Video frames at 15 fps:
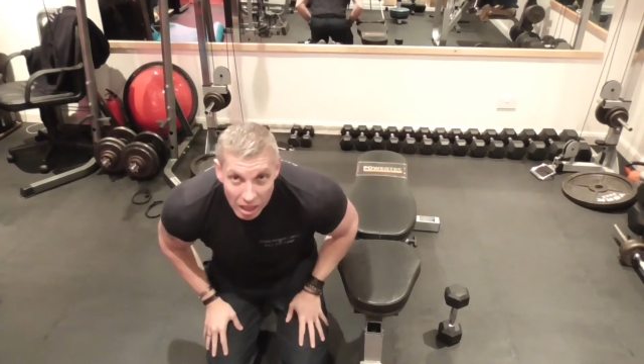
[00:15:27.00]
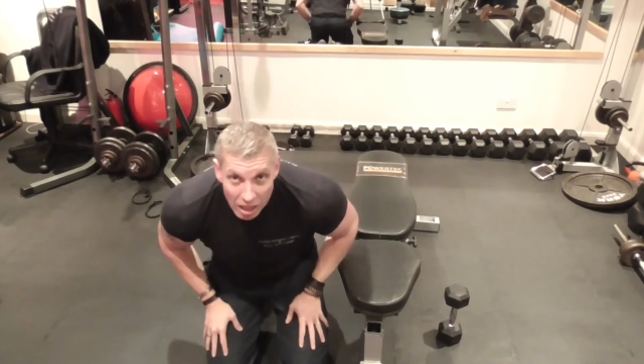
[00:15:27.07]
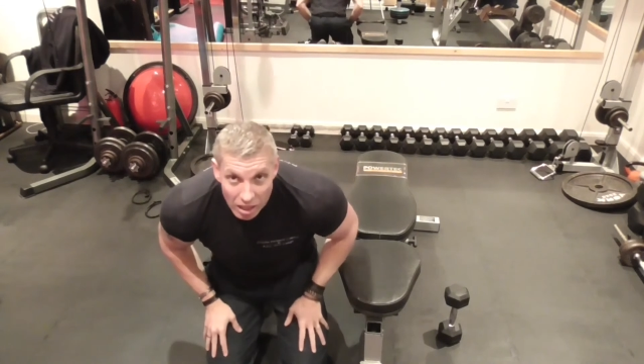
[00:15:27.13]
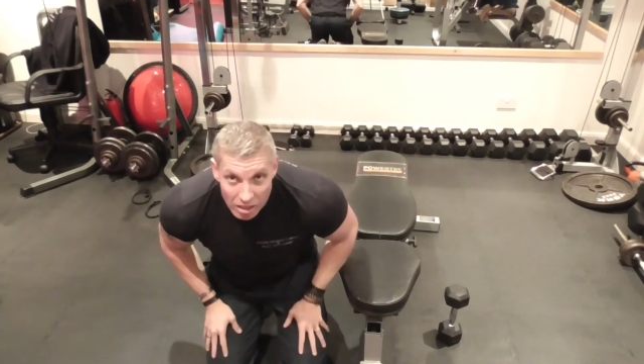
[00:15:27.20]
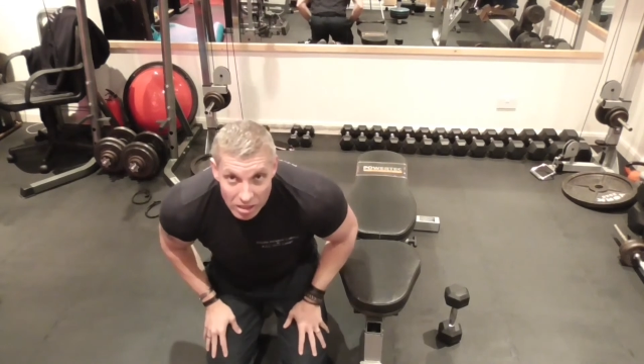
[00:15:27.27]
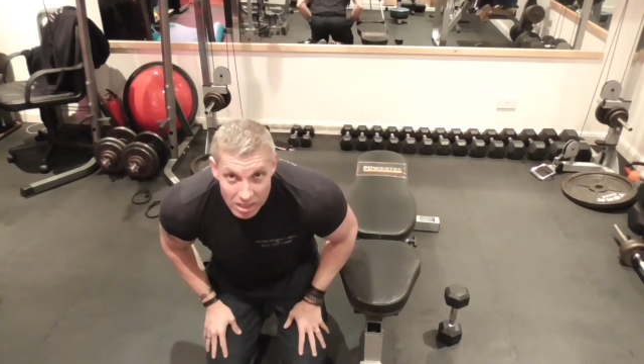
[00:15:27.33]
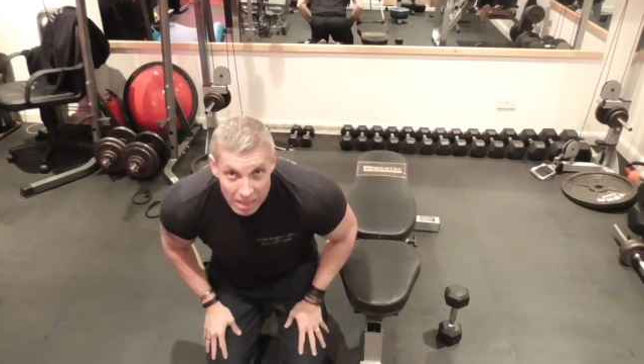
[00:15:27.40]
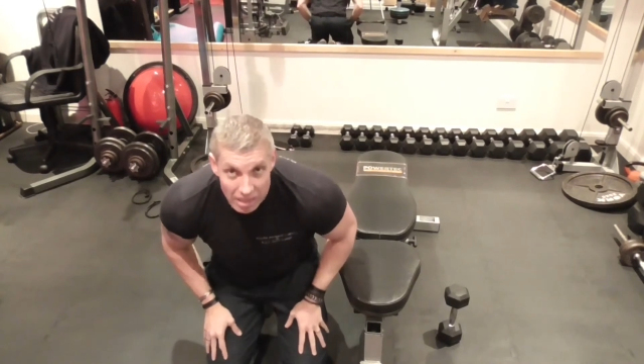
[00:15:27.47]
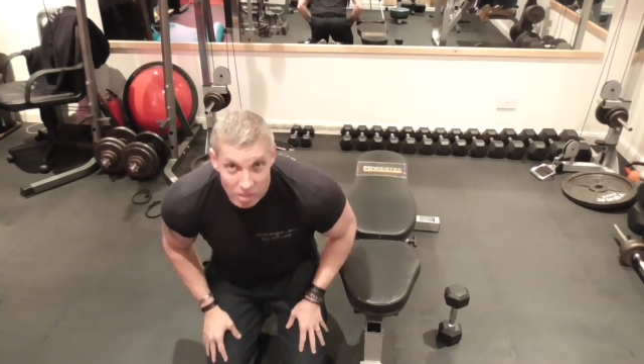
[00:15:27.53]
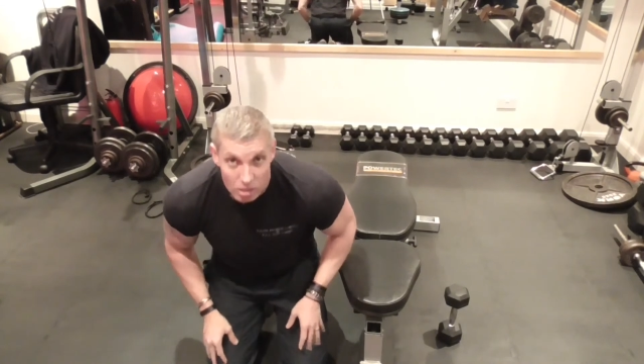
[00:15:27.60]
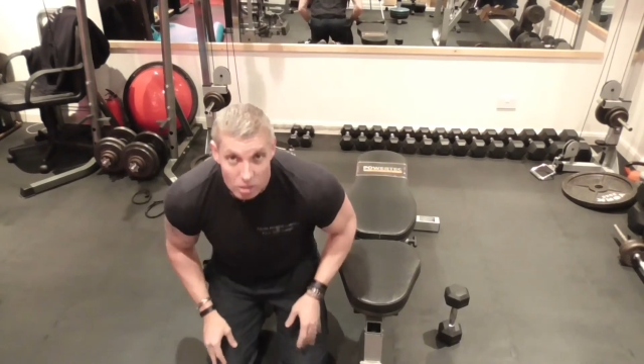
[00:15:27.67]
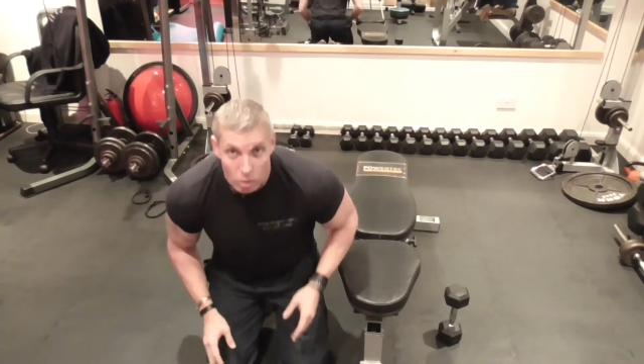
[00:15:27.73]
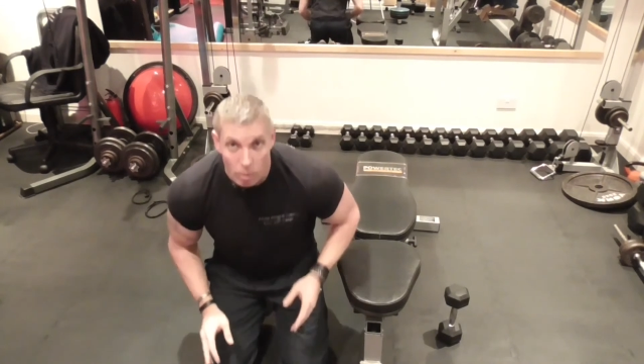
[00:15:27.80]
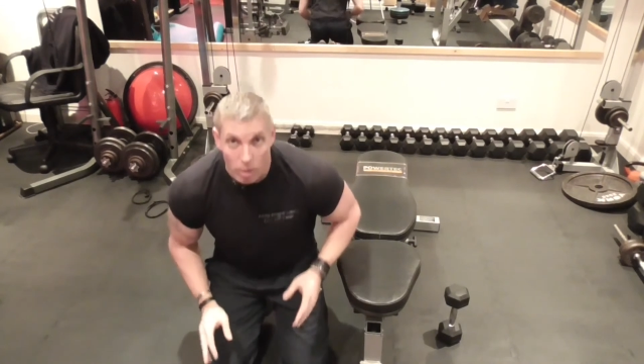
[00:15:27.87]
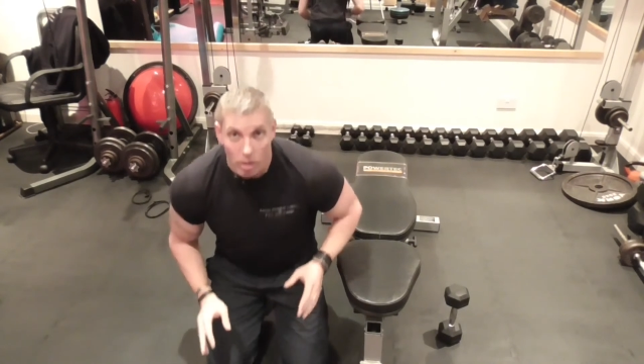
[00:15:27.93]
10
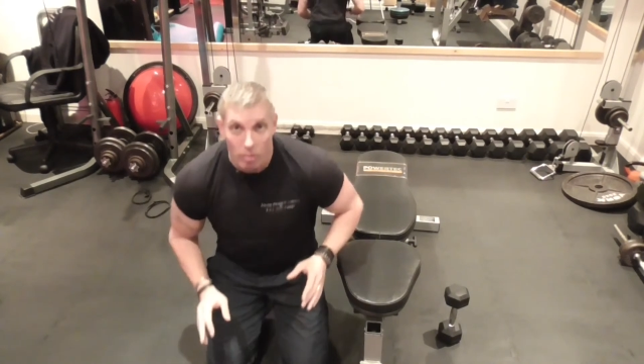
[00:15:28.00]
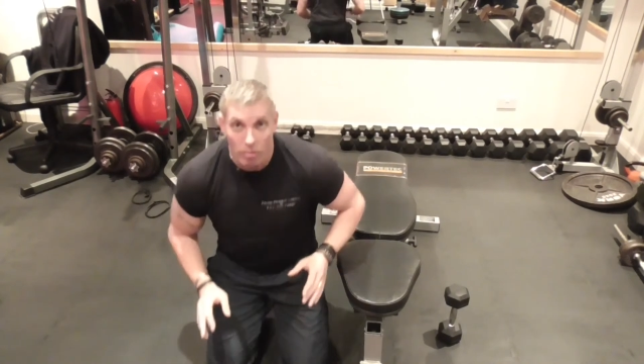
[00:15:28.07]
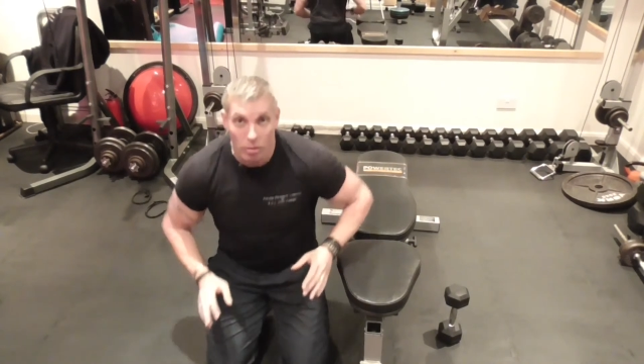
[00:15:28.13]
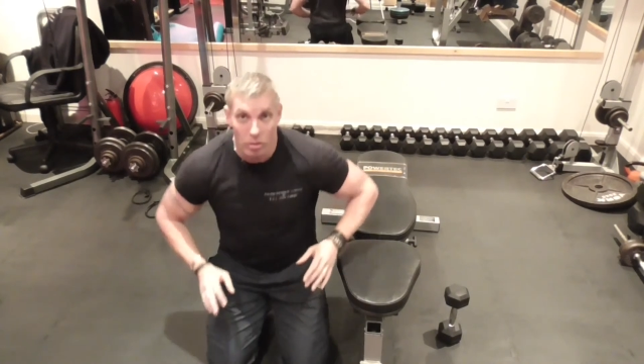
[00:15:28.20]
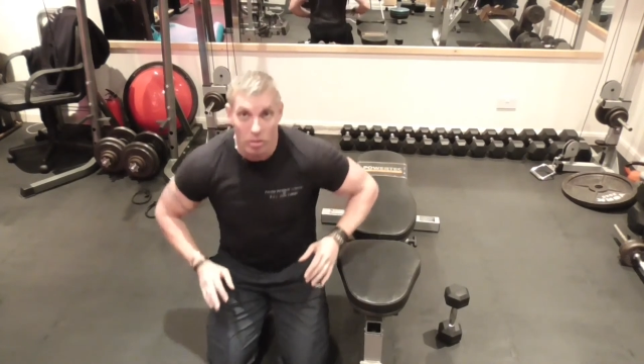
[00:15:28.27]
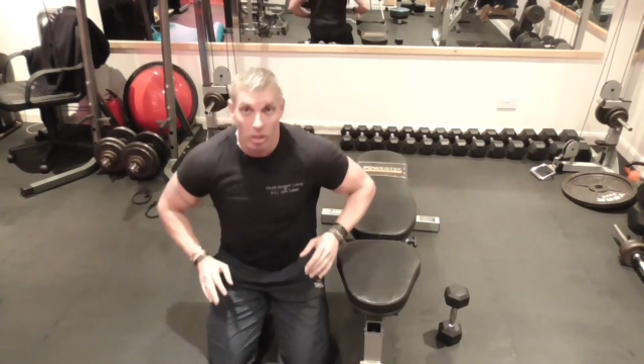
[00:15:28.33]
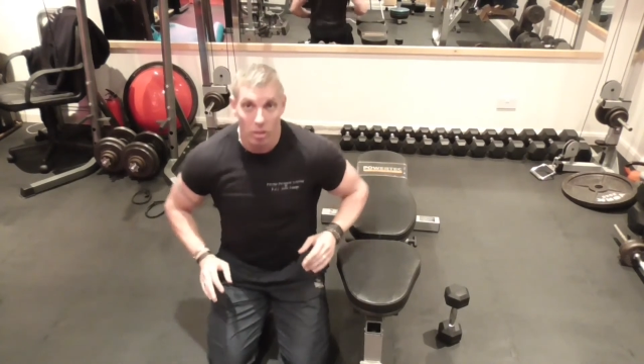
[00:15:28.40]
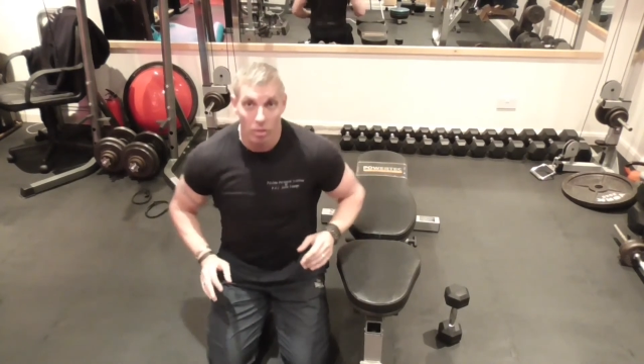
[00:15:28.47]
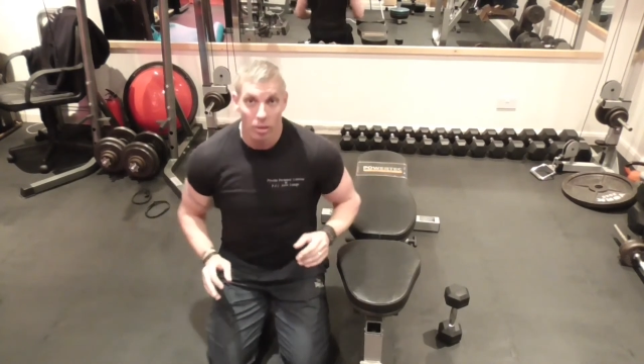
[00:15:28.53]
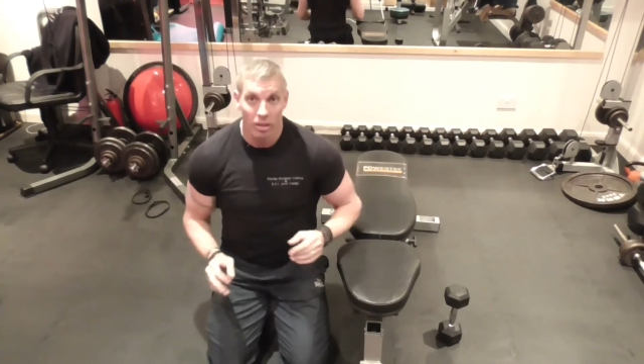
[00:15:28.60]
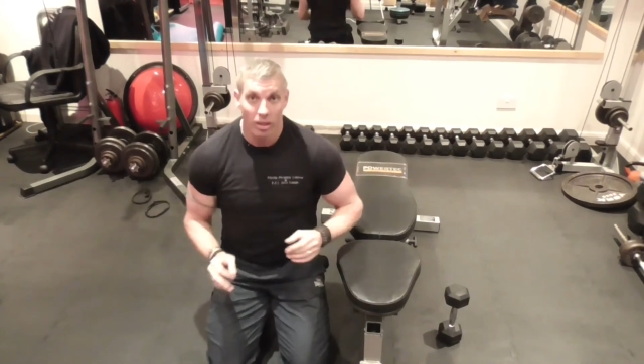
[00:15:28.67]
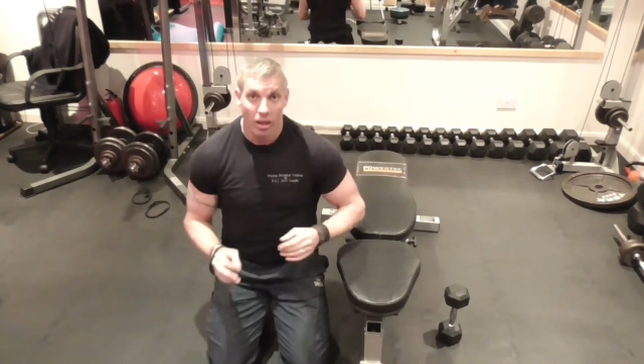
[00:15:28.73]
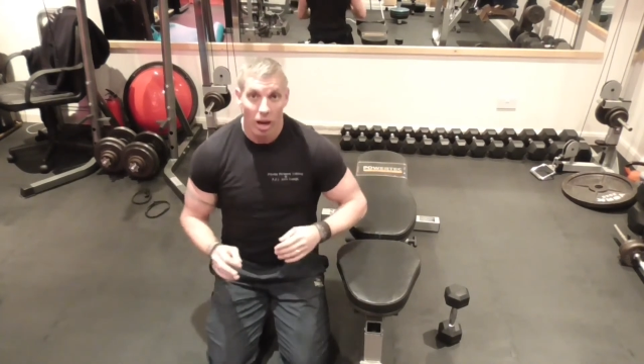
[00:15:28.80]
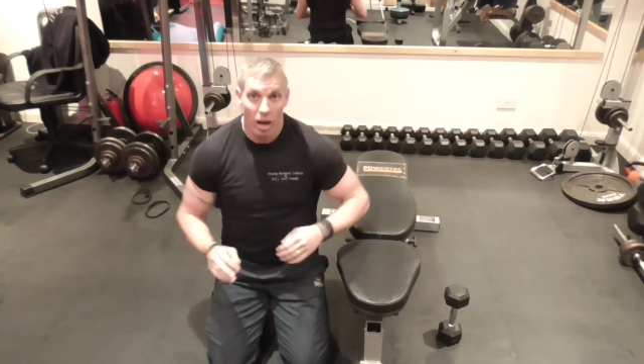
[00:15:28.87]
to 12 or so.